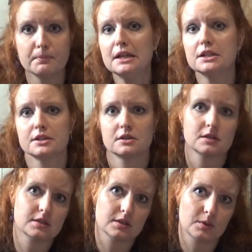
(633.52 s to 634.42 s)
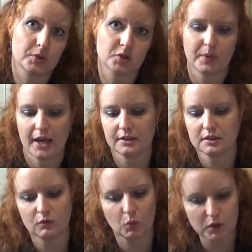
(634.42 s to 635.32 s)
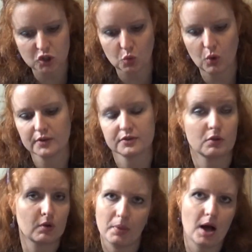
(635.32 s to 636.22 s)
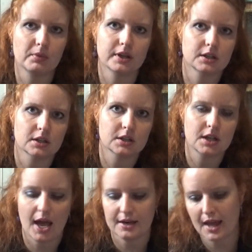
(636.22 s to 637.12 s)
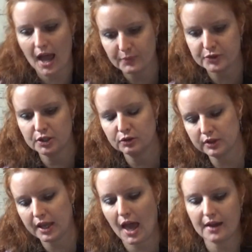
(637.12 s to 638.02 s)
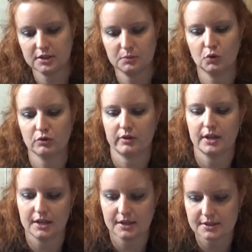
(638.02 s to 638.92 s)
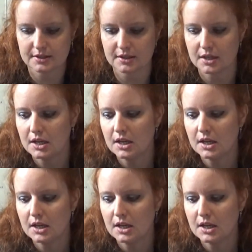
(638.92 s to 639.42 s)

Milton's perspective, which was Republican and absolutely anti-monarchist,